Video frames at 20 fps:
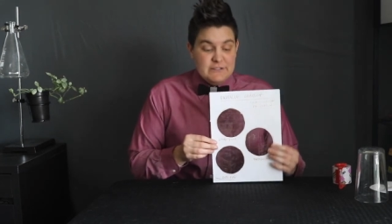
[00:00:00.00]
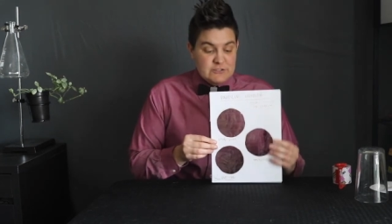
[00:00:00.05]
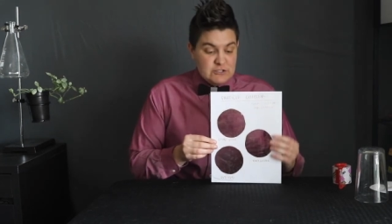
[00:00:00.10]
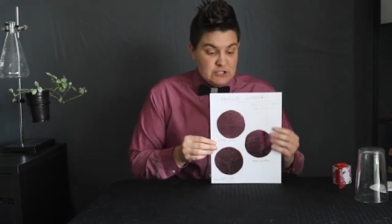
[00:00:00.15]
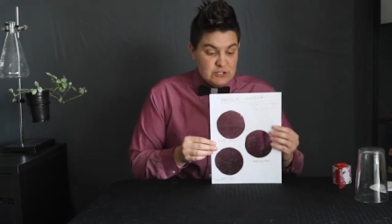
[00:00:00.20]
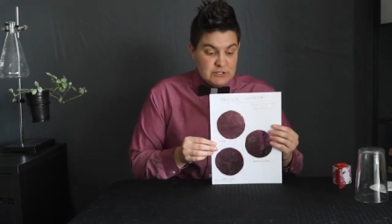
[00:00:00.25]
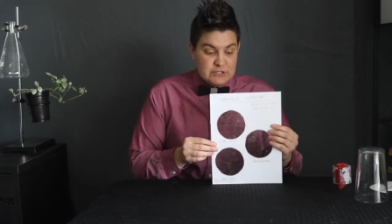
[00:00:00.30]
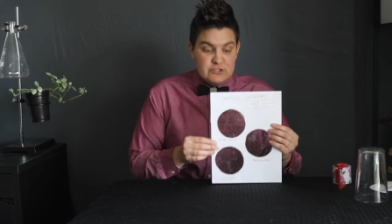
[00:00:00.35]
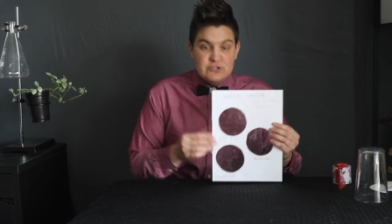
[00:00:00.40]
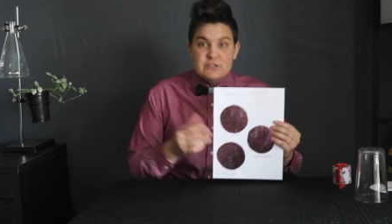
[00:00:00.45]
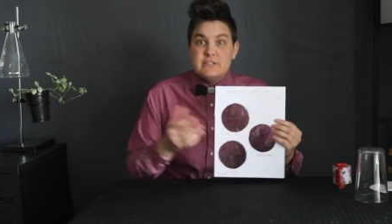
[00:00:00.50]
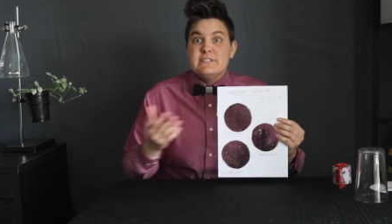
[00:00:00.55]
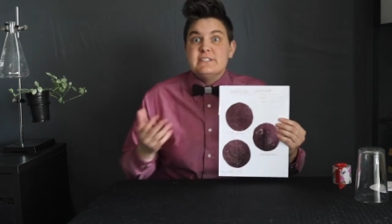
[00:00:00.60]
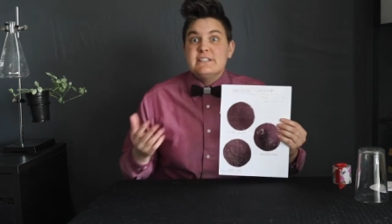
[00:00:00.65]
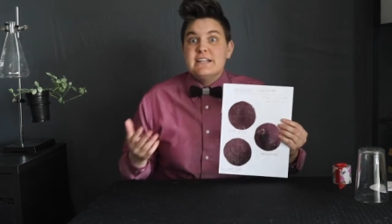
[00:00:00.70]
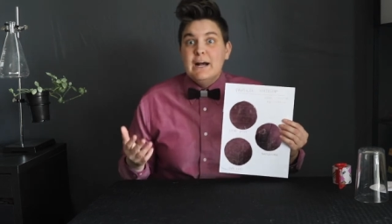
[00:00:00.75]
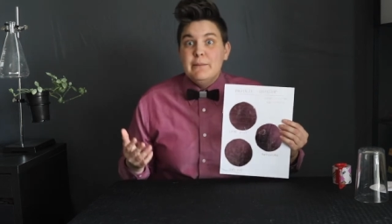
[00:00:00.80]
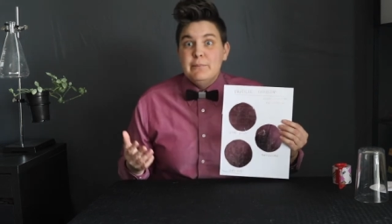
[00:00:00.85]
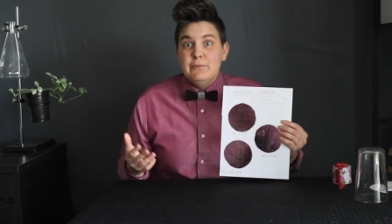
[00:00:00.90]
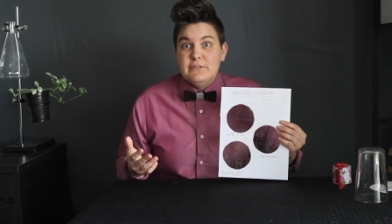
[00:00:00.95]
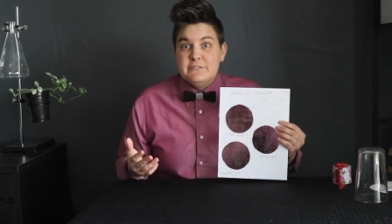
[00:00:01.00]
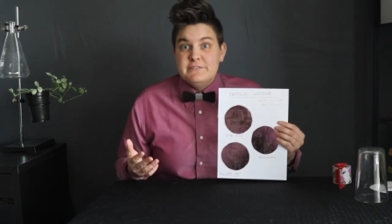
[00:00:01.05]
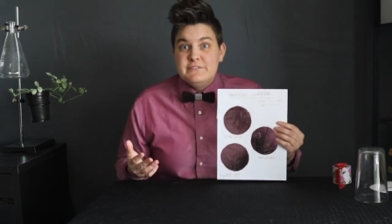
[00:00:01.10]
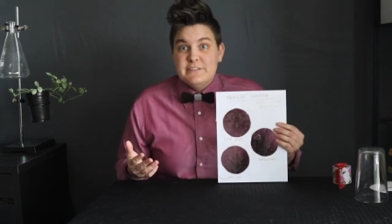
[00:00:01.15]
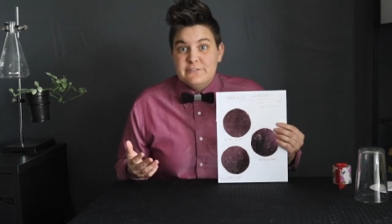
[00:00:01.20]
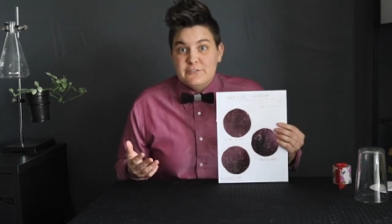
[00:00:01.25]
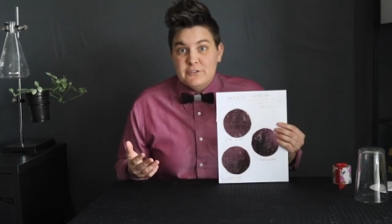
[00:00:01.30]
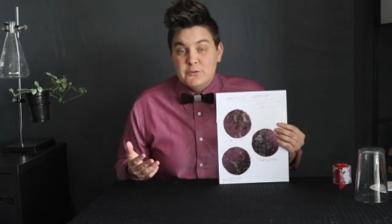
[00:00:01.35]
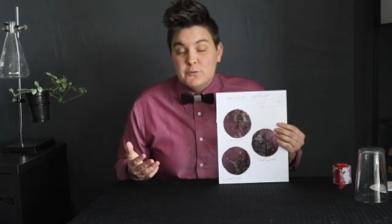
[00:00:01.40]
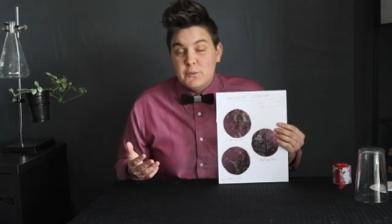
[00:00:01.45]
So you can do this in a couple of
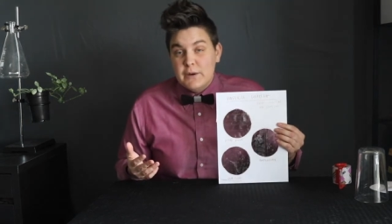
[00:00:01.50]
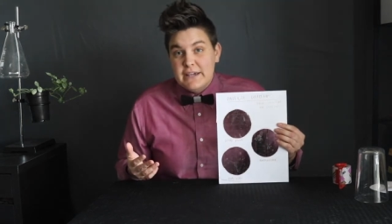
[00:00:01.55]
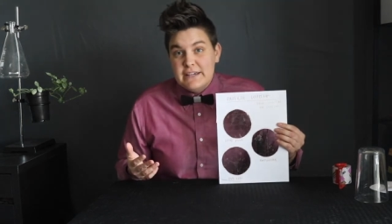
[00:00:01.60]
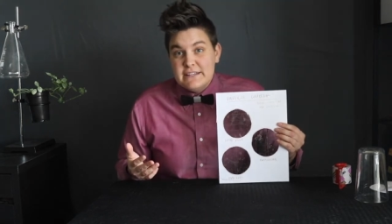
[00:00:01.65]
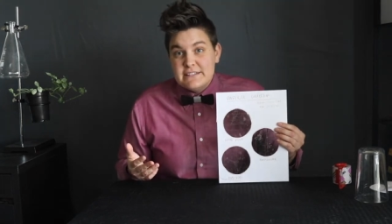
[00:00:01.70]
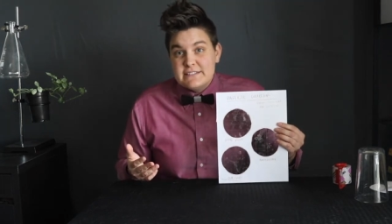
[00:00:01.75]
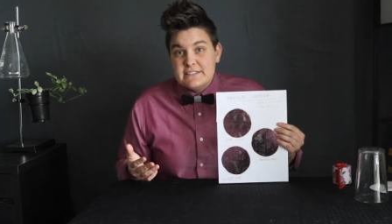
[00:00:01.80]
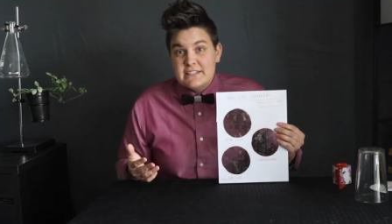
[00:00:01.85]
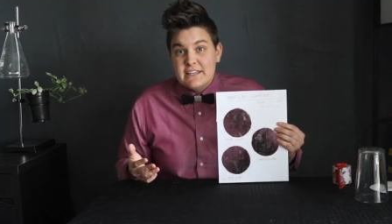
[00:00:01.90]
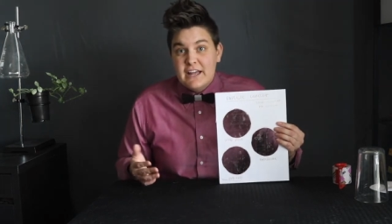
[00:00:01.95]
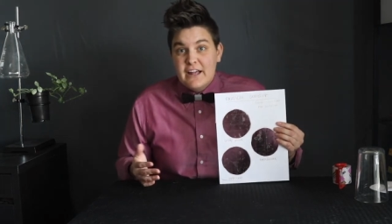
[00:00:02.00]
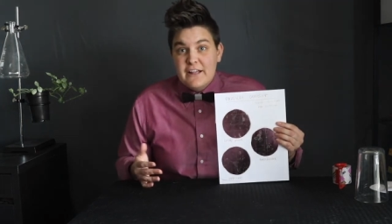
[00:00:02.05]
different ways.